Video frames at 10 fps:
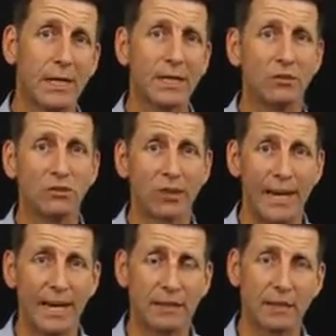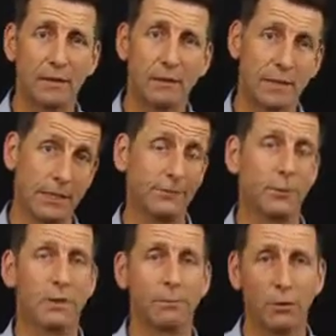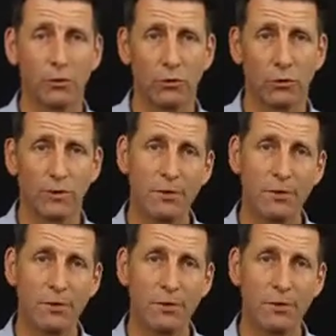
and shared if you end up in court.